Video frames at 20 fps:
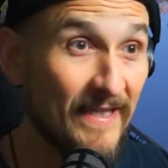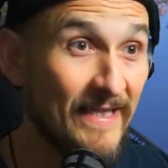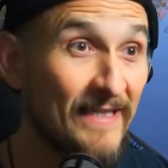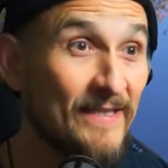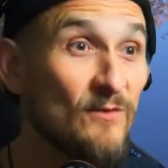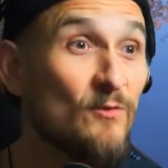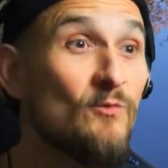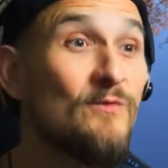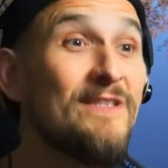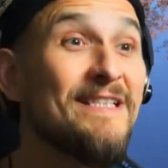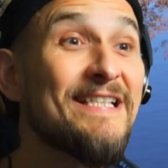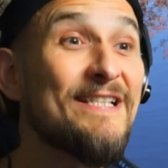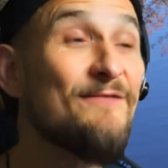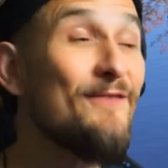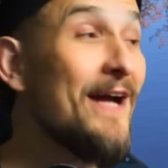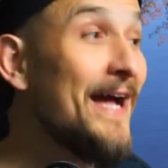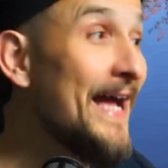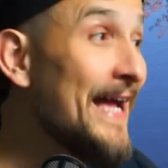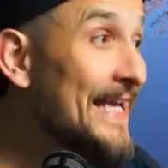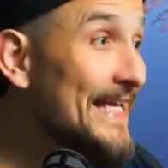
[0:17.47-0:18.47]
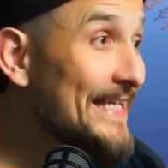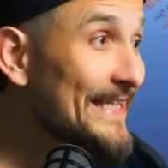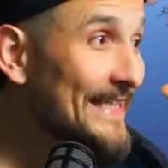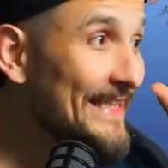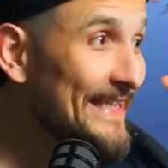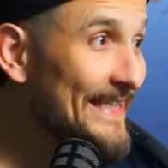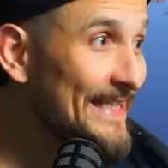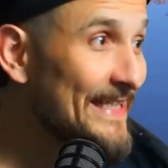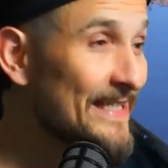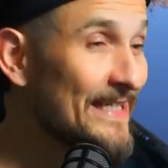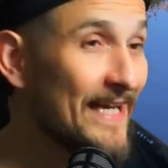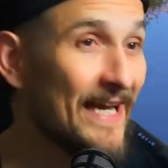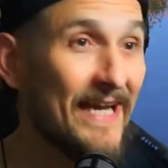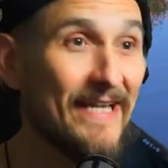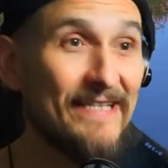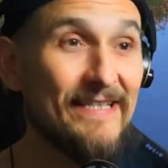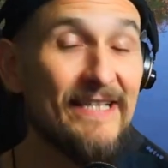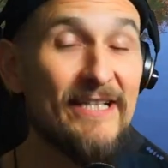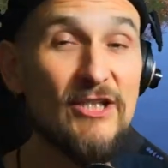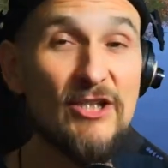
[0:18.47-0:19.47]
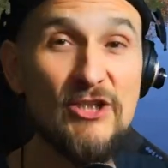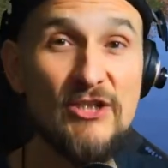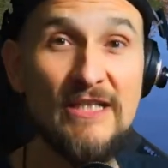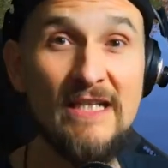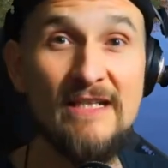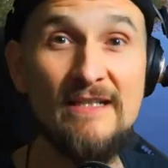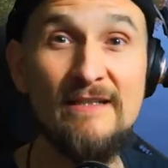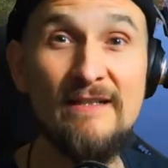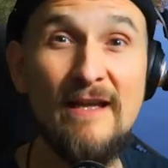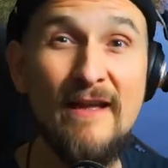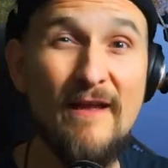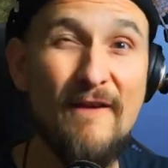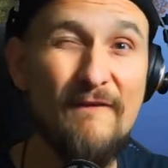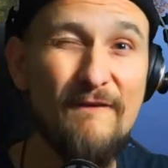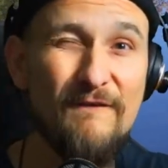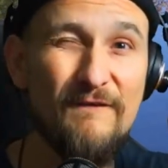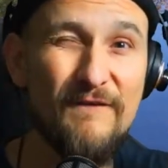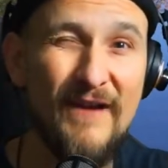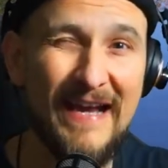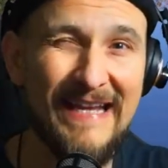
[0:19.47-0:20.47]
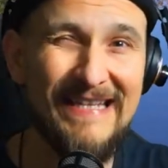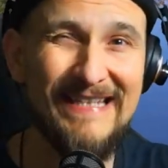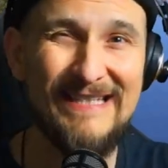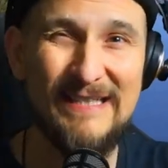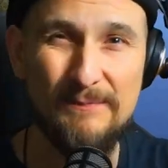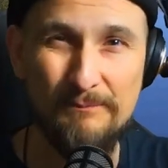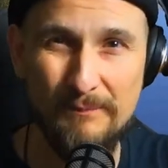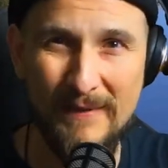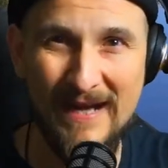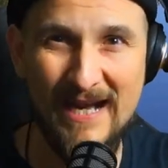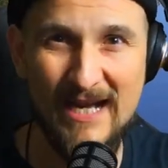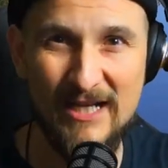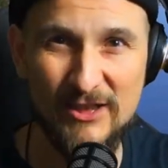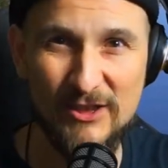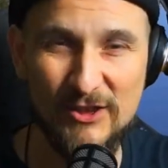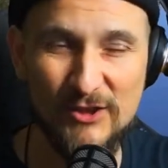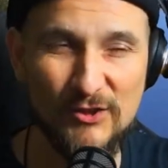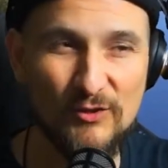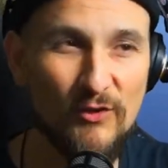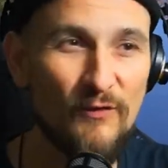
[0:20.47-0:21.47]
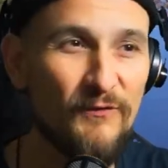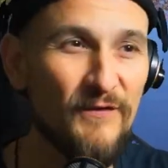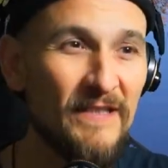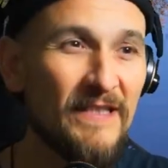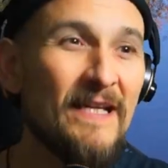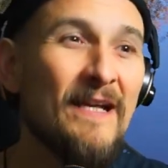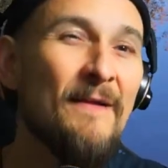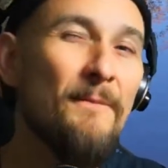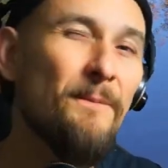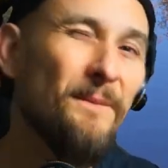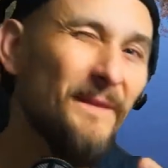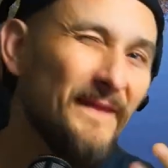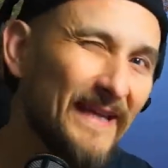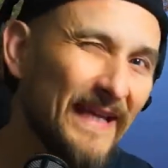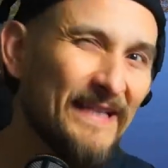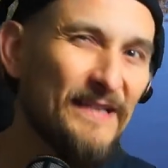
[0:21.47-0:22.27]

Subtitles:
I mean, the slightly bigger bass species here at this lake aren't that easy to catch.